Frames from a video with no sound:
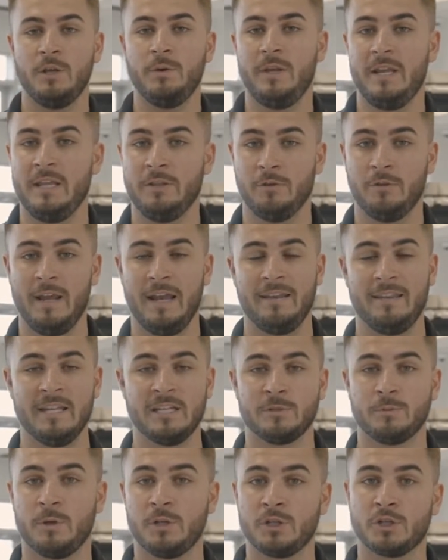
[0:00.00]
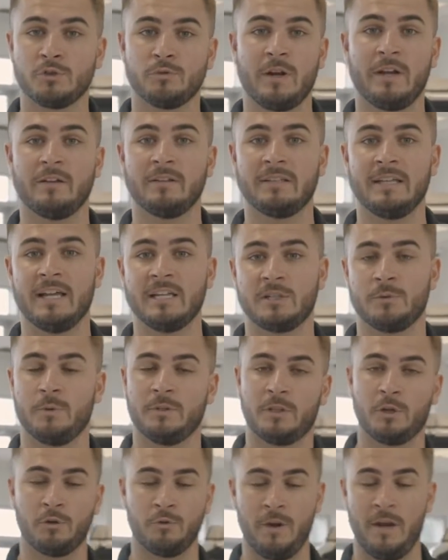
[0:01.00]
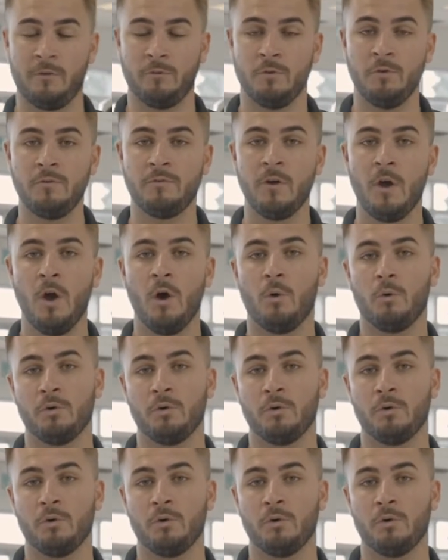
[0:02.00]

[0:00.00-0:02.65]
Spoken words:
You either get this one trail dust with the gray roof,